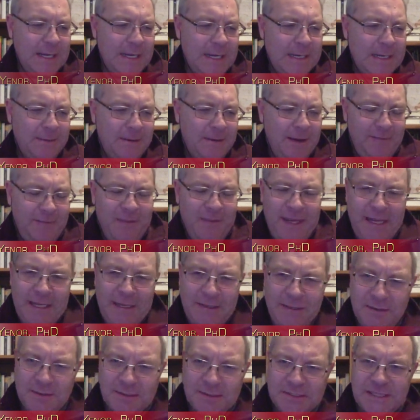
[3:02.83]
I think
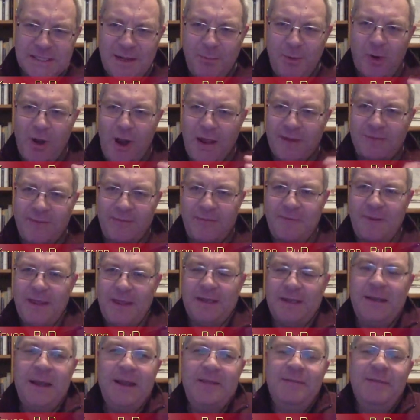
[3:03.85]
it summarizes
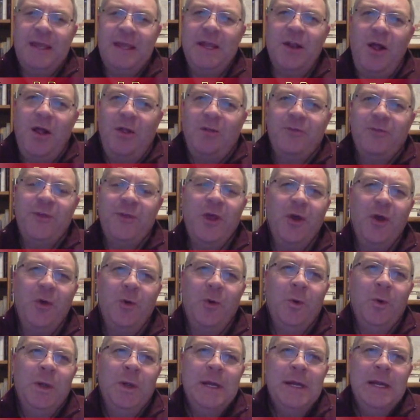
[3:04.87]
it, and I think it
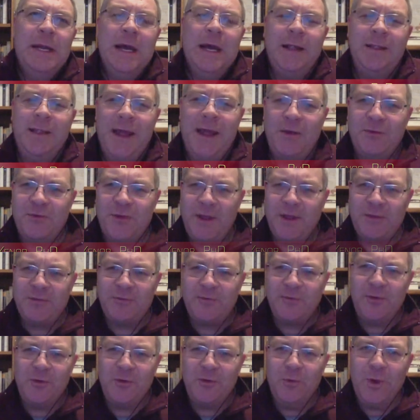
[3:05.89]
also allows
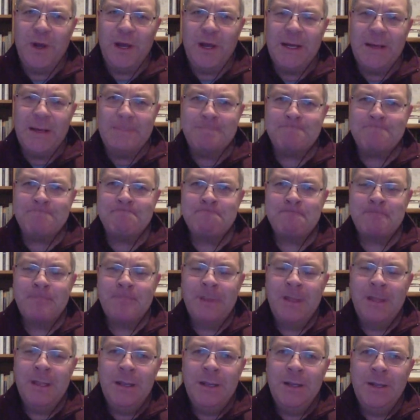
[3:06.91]
us to
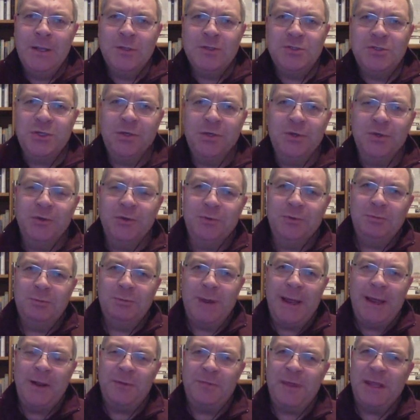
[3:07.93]

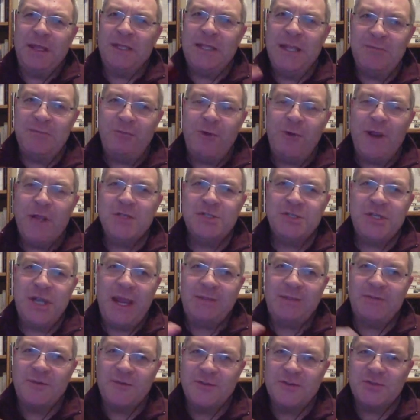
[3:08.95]
I think,
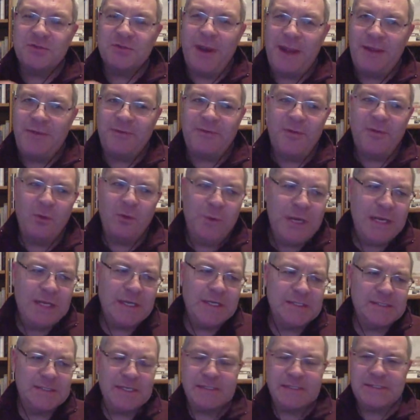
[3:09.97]
differentiate the strengths and the
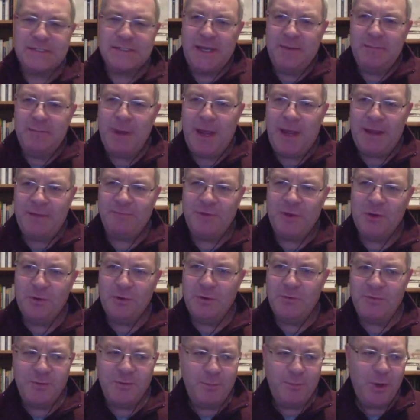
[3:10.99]
weaknesses, in my
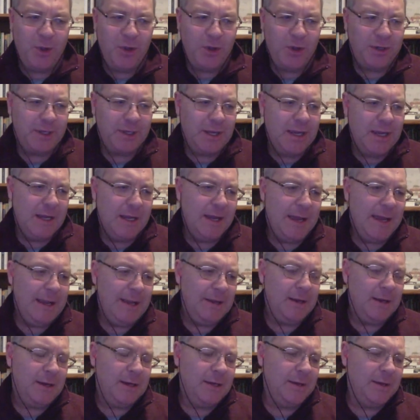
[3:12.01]
view, of the book.
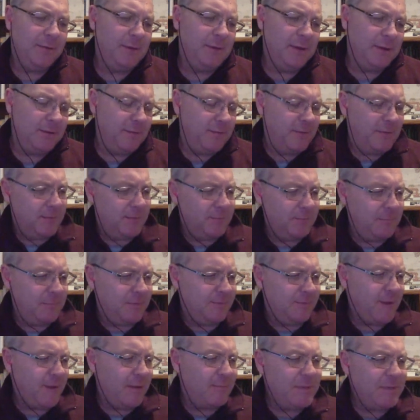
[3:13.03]

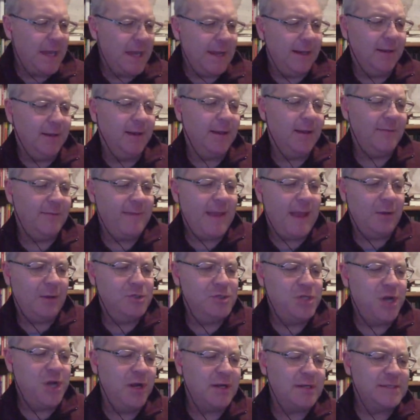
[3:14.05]
The subtitle is
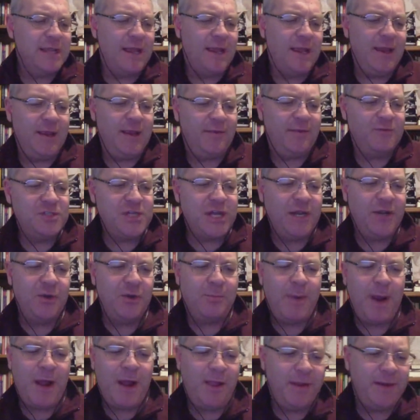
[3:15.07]
How Junk Science,
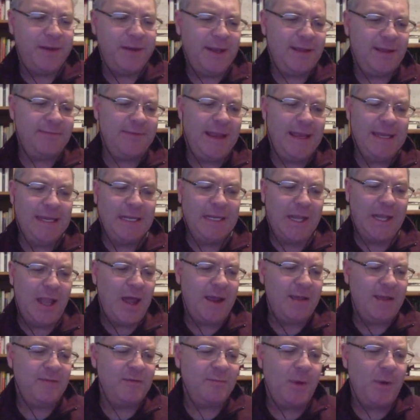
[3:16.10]
Gender Politics, and
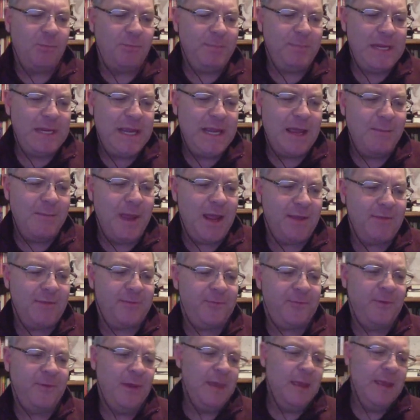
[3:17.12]
Lies About
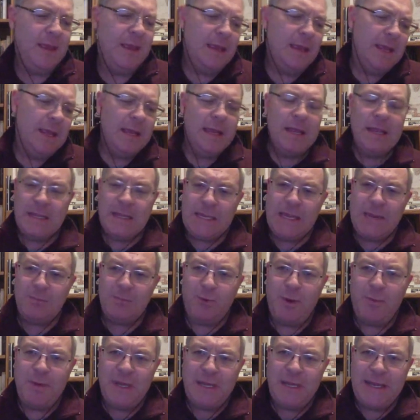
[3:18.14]
PMS
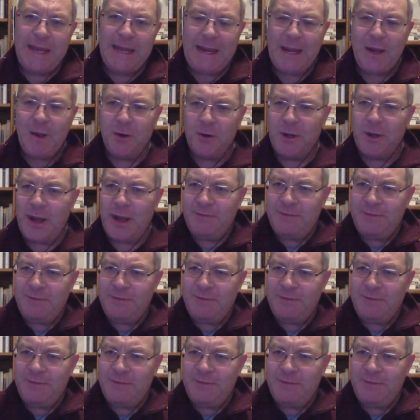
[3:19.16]
Keep Women Down.